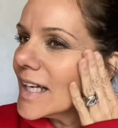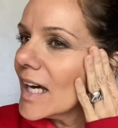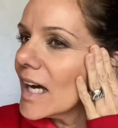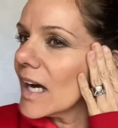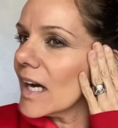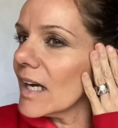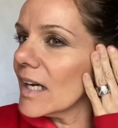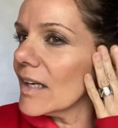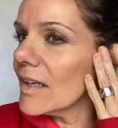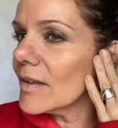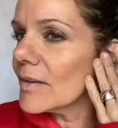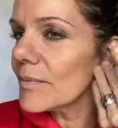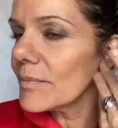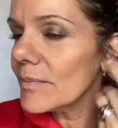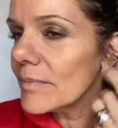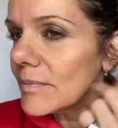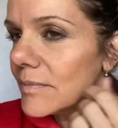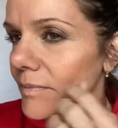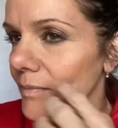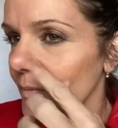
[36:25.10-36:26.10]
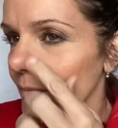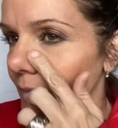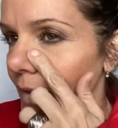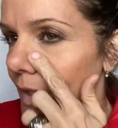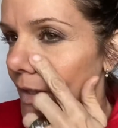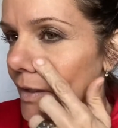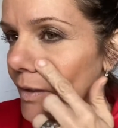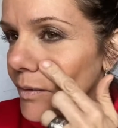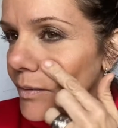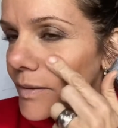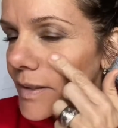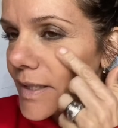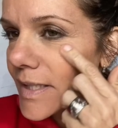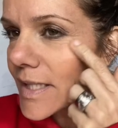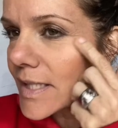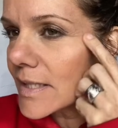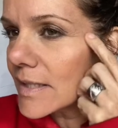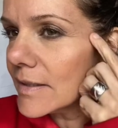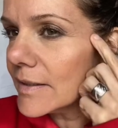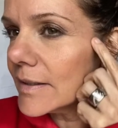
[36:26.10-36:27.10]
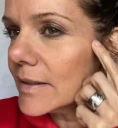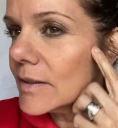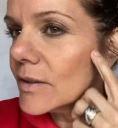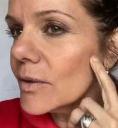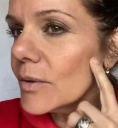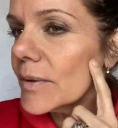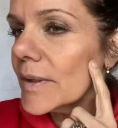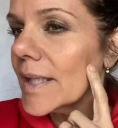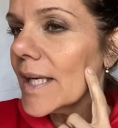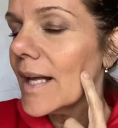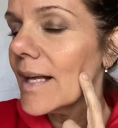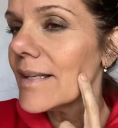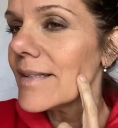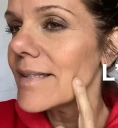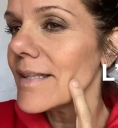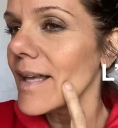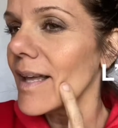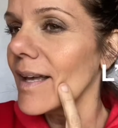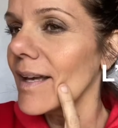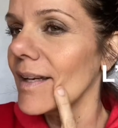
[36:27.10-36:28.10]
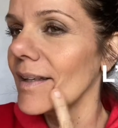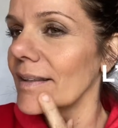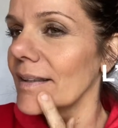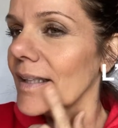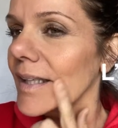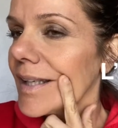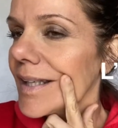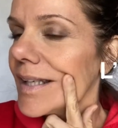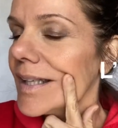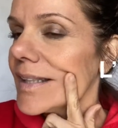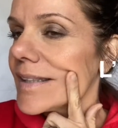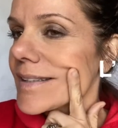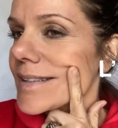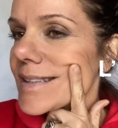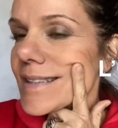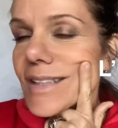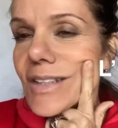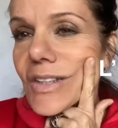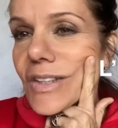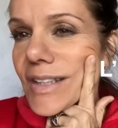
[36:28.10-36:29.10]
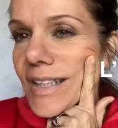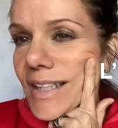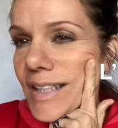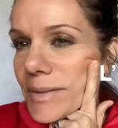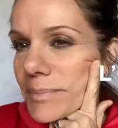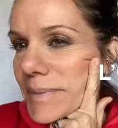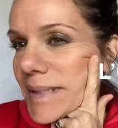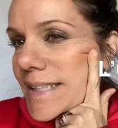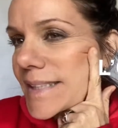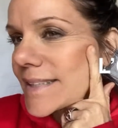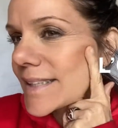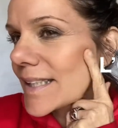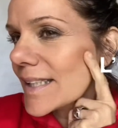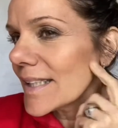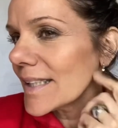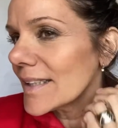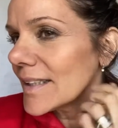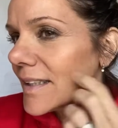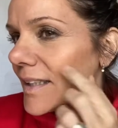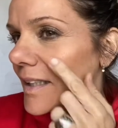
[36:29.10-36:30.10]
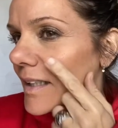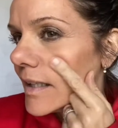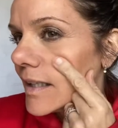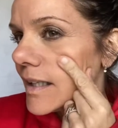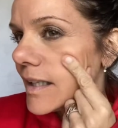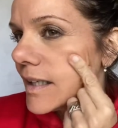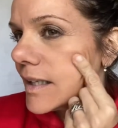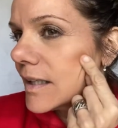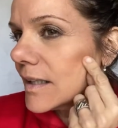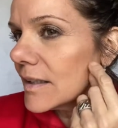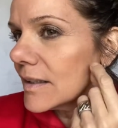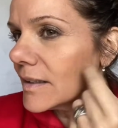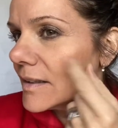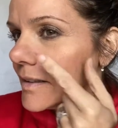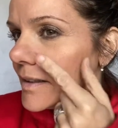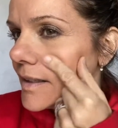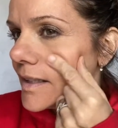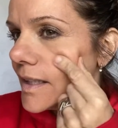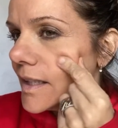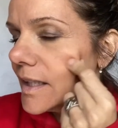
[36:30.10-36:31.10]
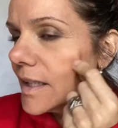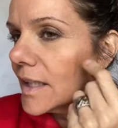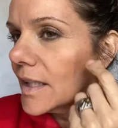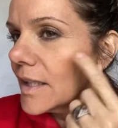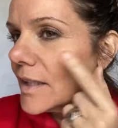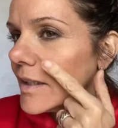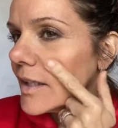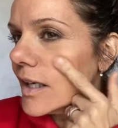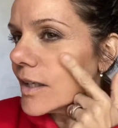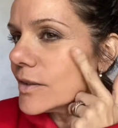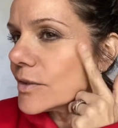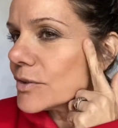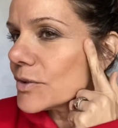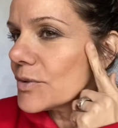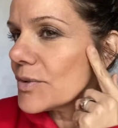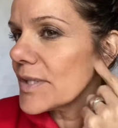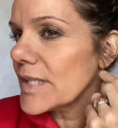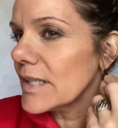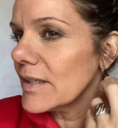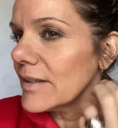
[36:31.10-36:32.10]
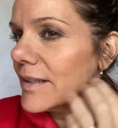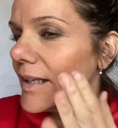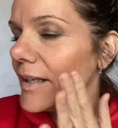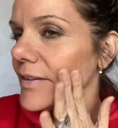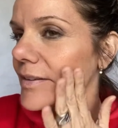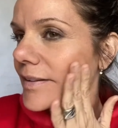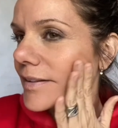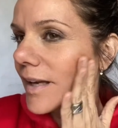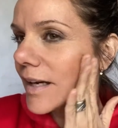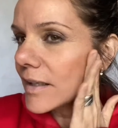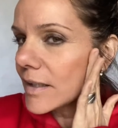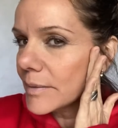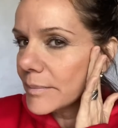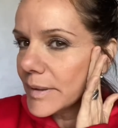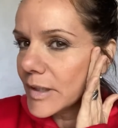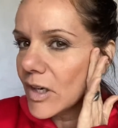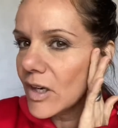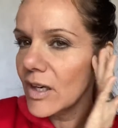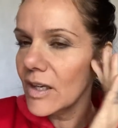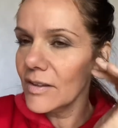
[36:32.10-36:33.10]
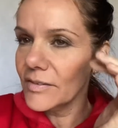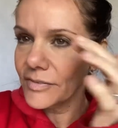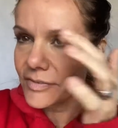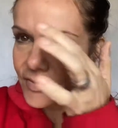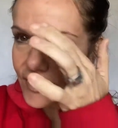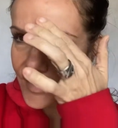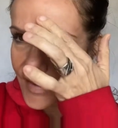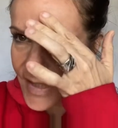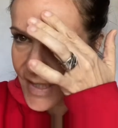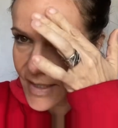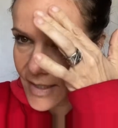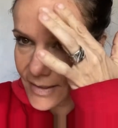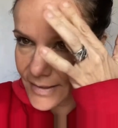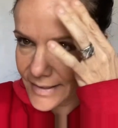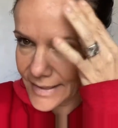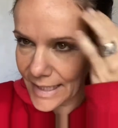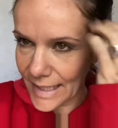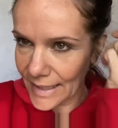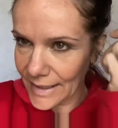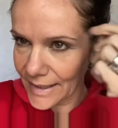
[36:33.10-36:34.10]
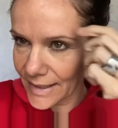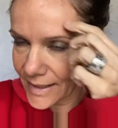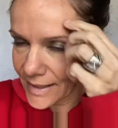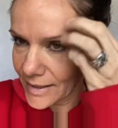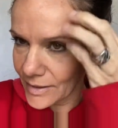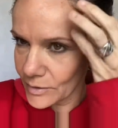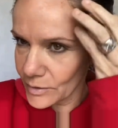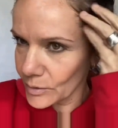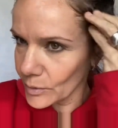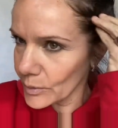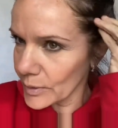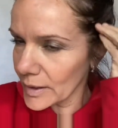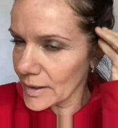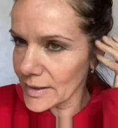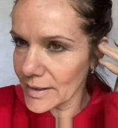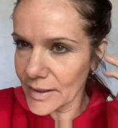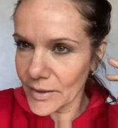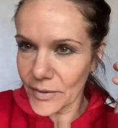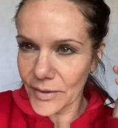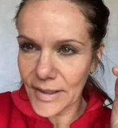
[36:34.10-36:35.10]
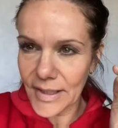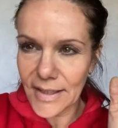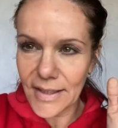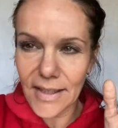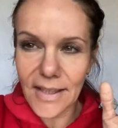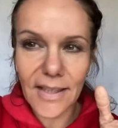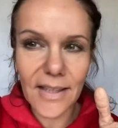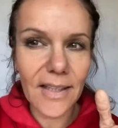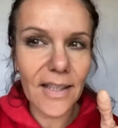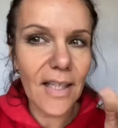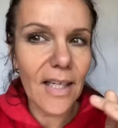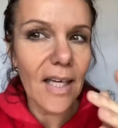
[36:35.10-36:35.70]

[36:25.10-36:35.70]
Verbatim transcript: Um, you know, this is the L'Oreal side. Still looking amazing. Uh, colors are still there. They're not coming off. It's not tacky or oily or anything.